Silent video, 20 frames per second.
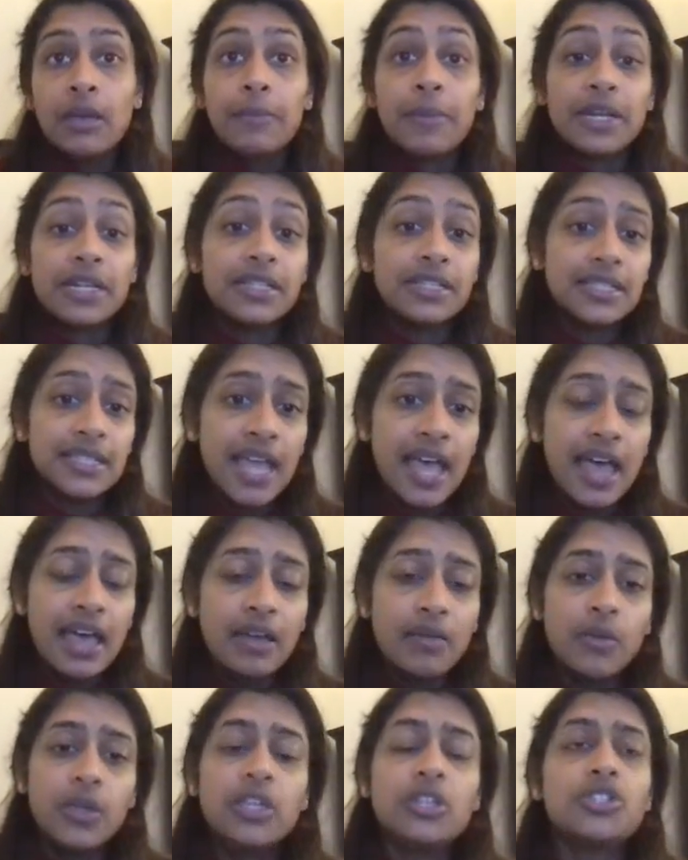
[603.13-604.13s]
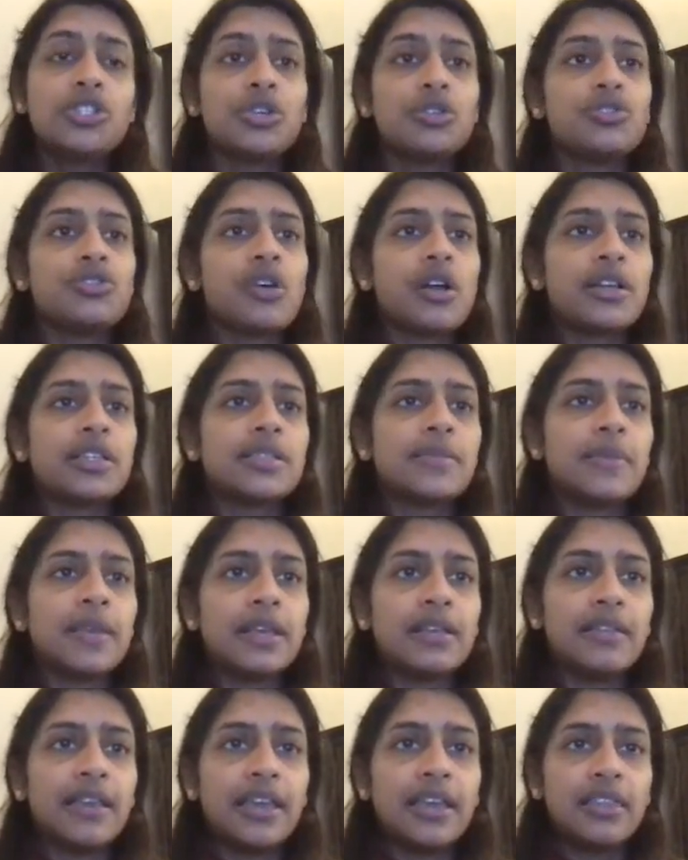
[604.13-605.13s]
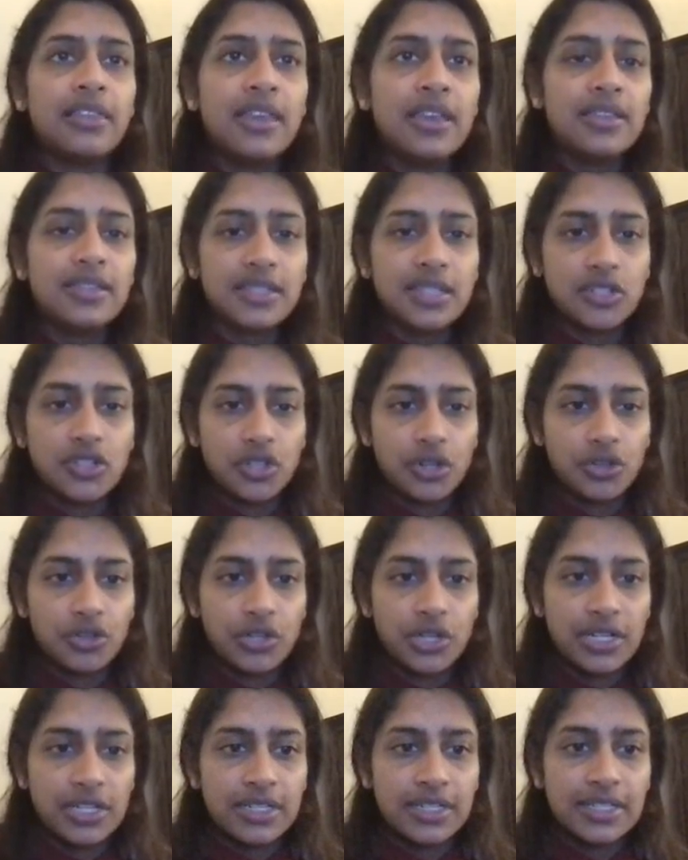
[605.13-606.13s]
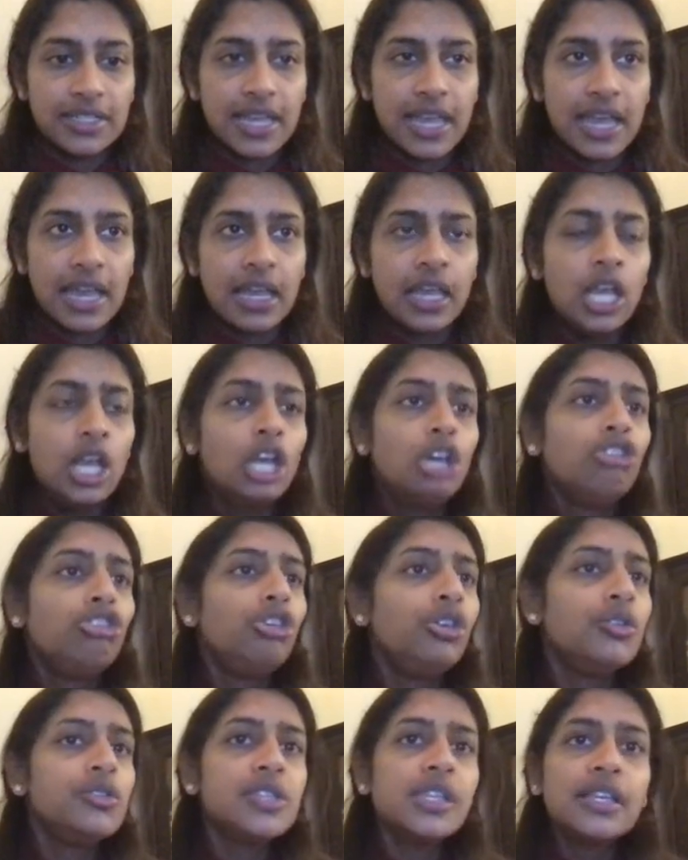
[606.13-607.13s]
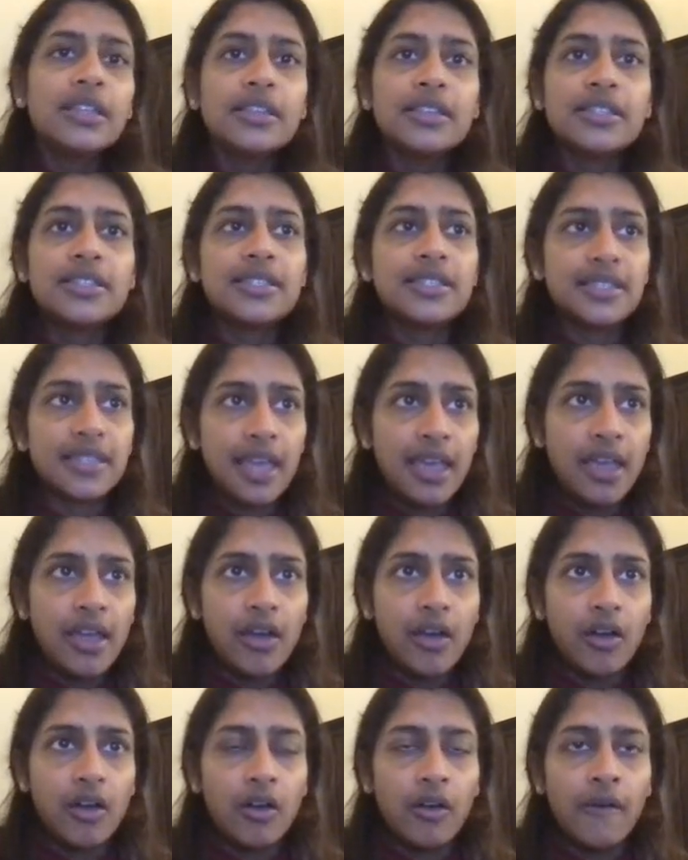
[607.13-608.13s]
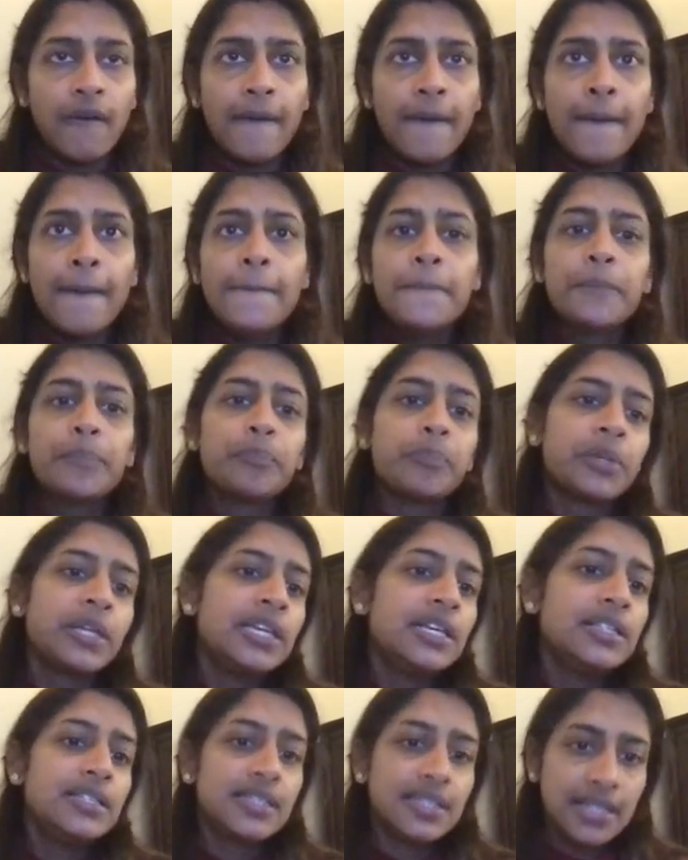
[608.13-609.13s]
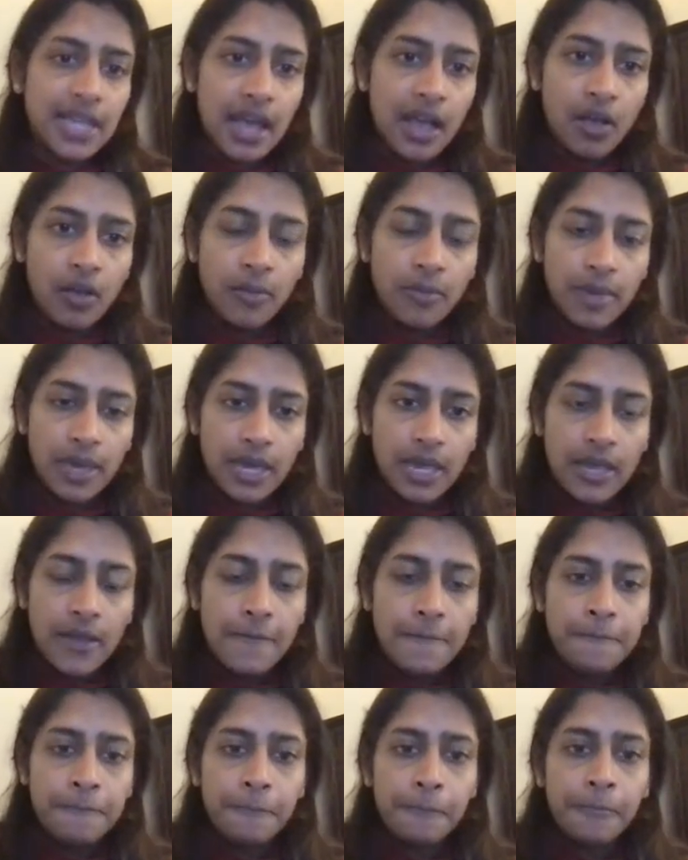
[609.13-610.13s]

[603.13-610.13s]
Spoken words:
But instead, we can show drawing something like this to children and say, using this scale, please tell me